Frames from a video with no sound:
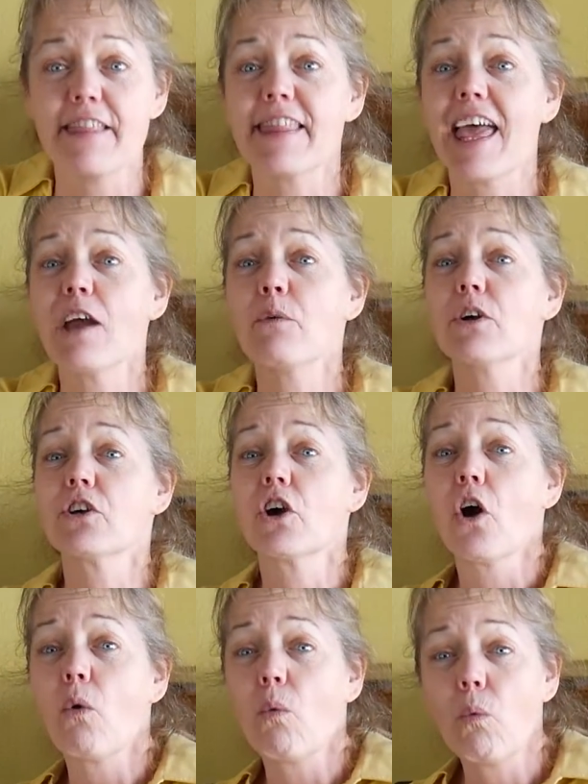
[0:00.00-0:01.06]
they would
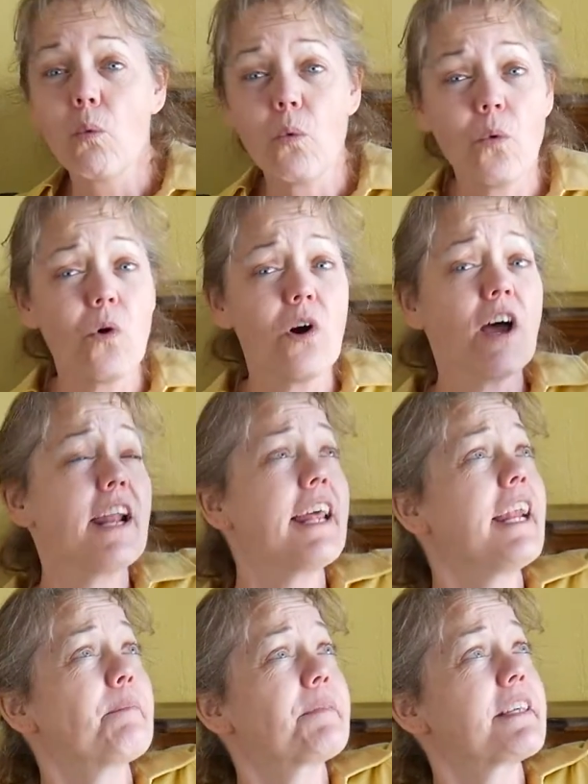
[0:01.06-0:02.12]
go running
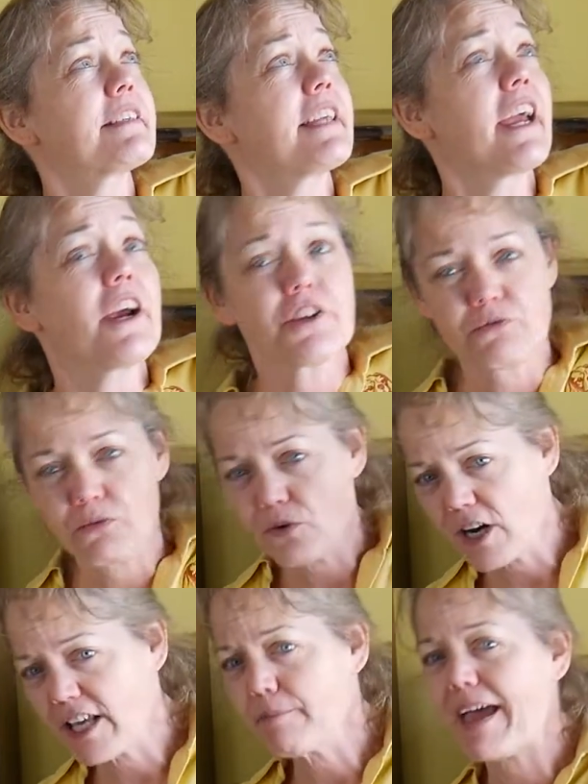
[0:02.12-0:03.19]
up the stairs,
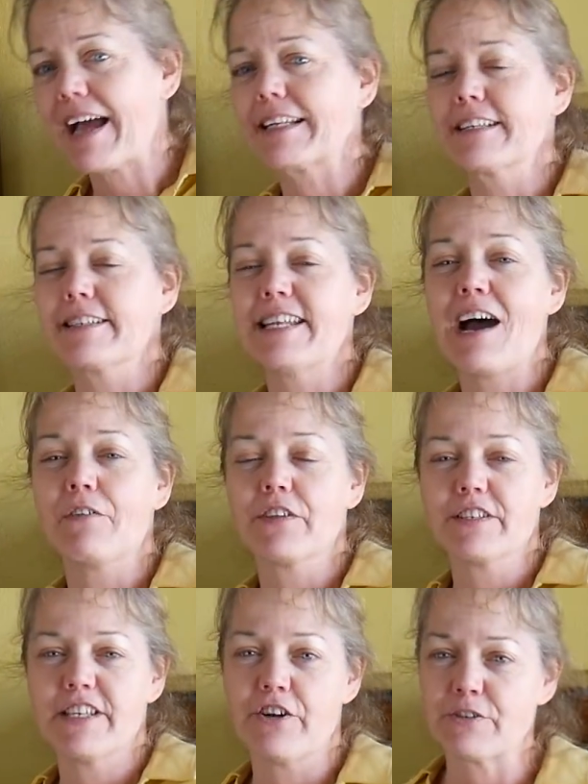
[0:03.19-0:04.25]
running back down the
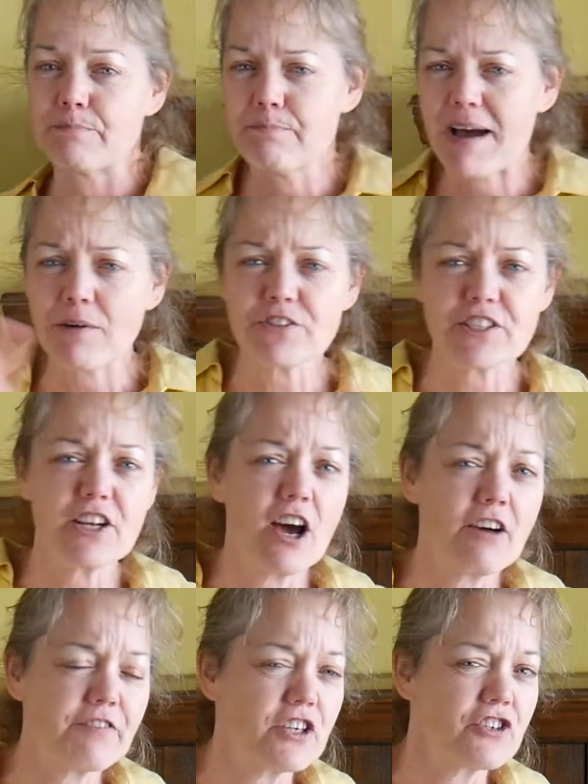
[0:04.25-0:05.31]
stairs, bouncing
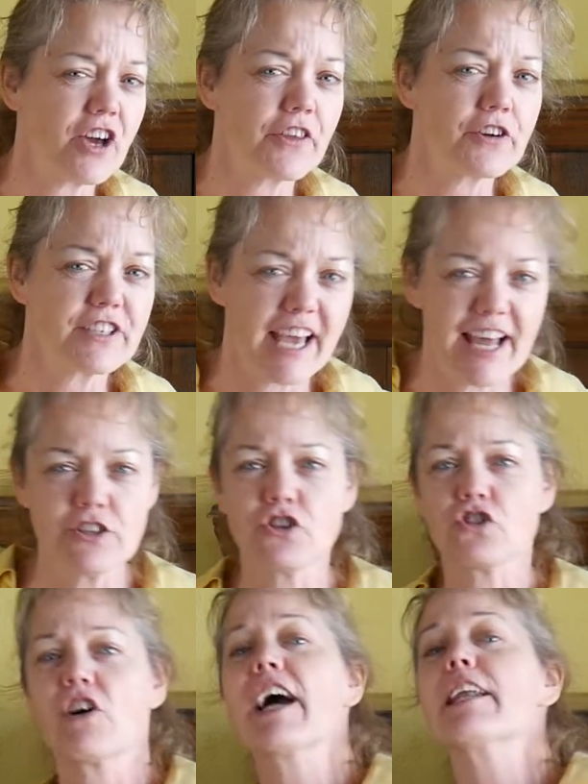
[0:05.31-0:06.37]
off each other's heads,
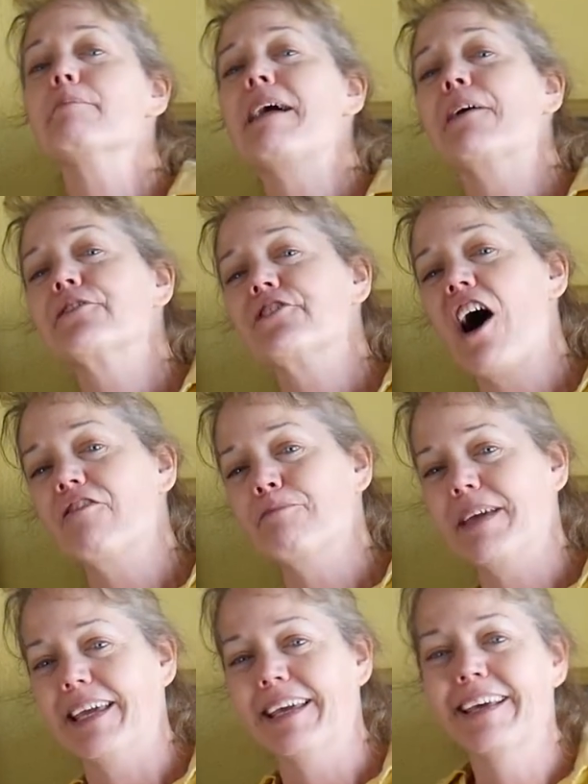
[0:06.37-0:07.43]
trying to bounce off
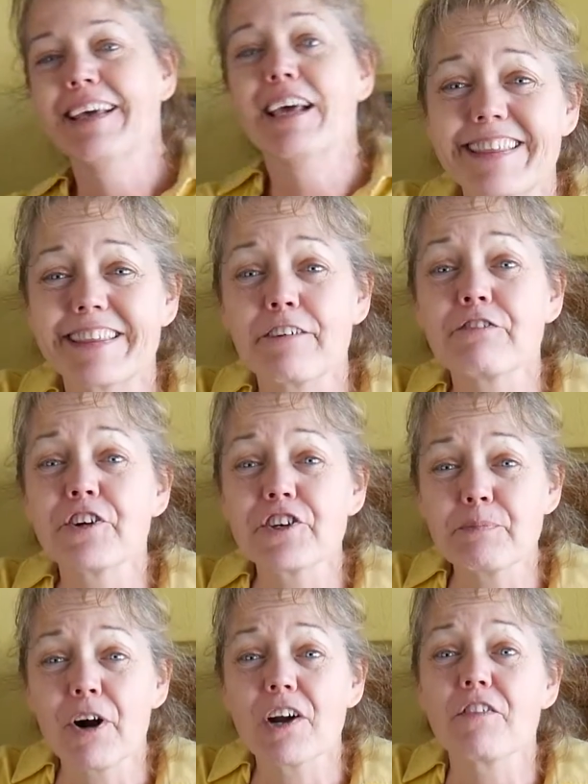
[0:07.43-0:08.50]
me. The
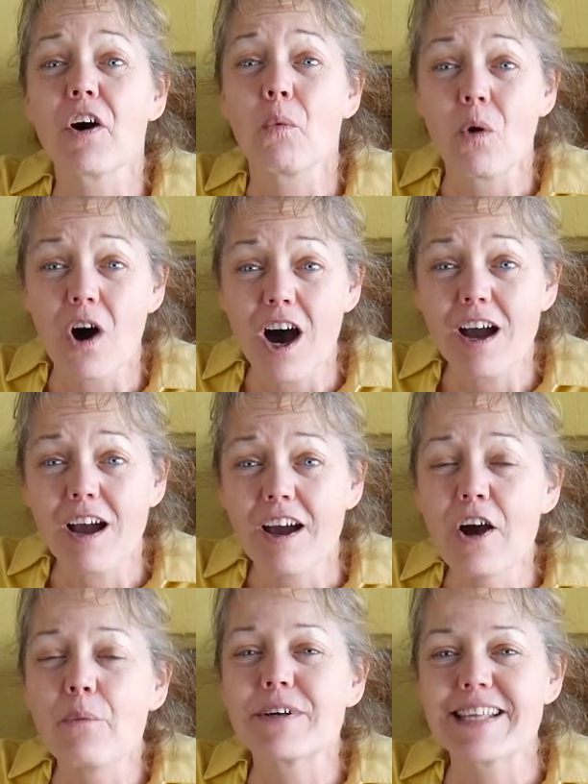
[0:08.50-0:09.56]
first part of our walk
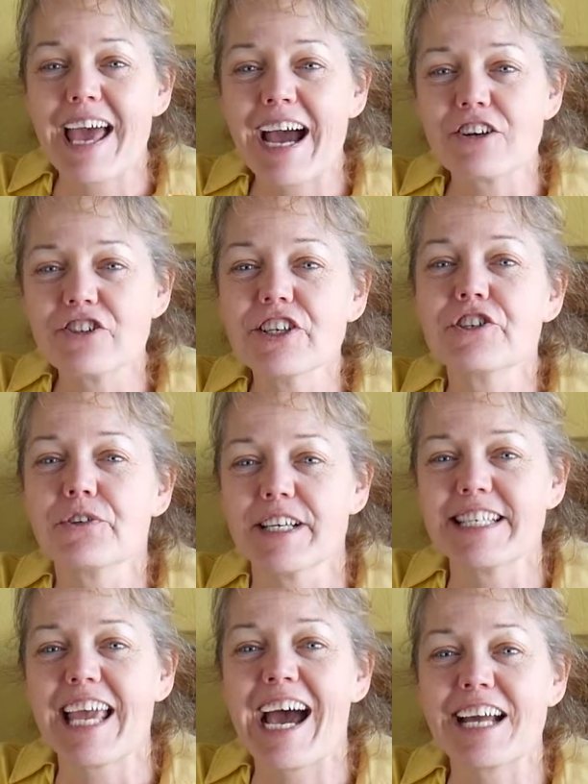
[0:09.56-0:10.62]
was actually to
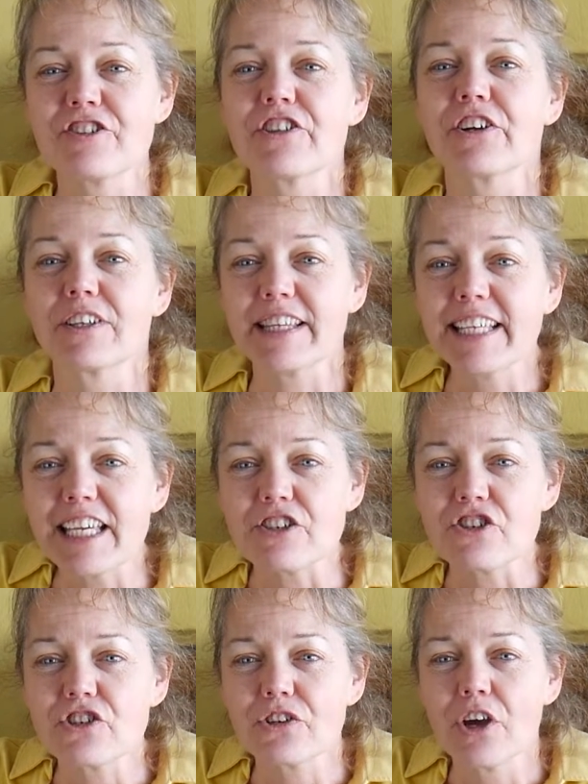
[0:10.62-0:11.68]
attach their
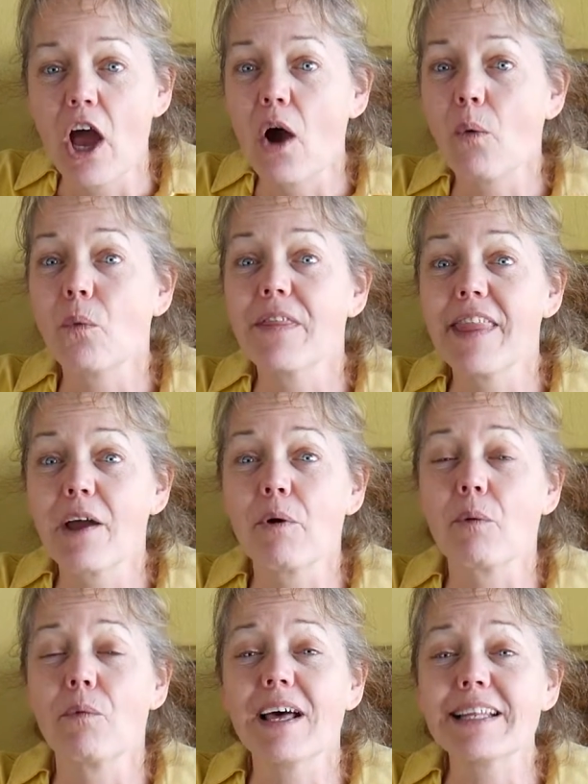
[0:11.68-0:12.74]
leash when they were
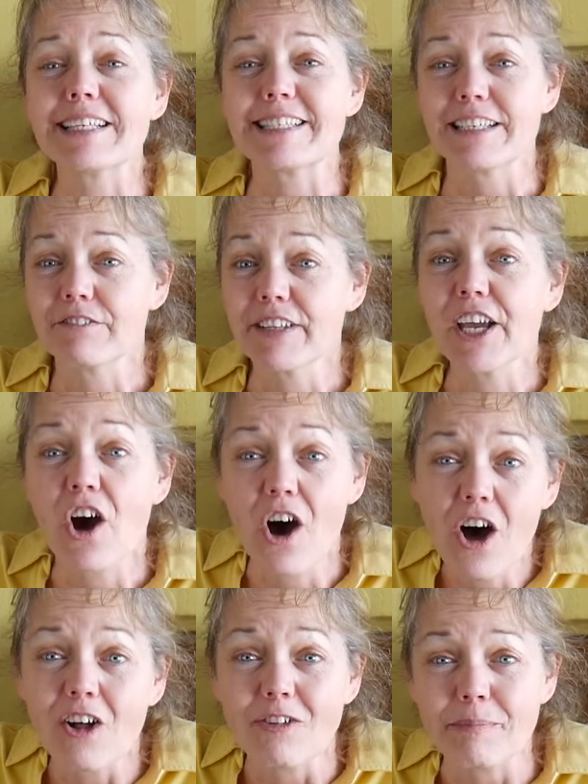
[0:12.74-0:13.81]
relatively
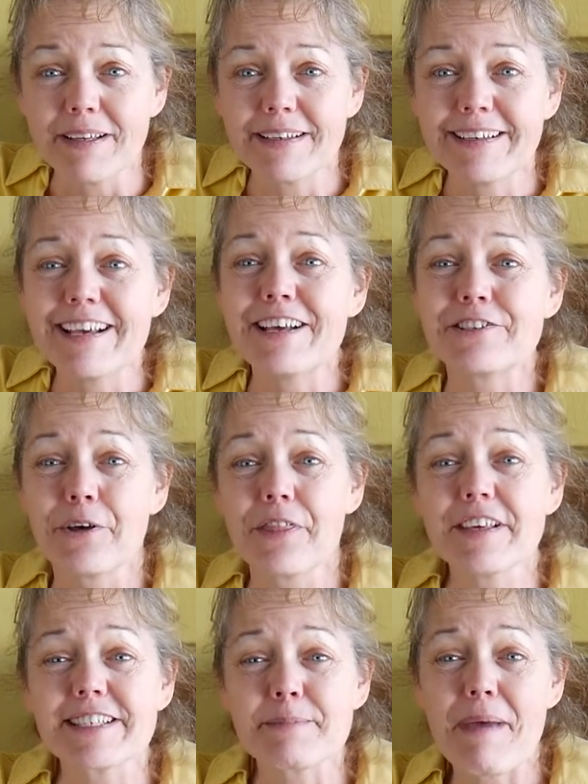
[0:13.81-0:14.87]
calm. So
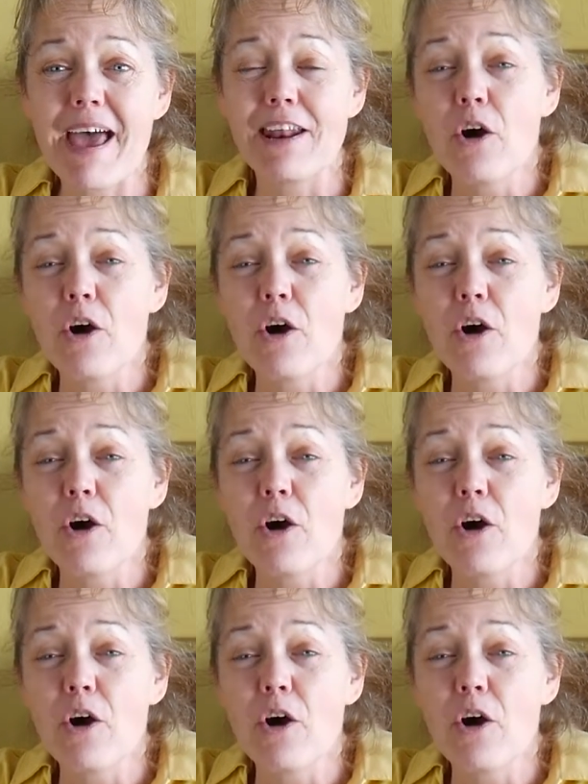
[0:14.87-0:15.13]
this meant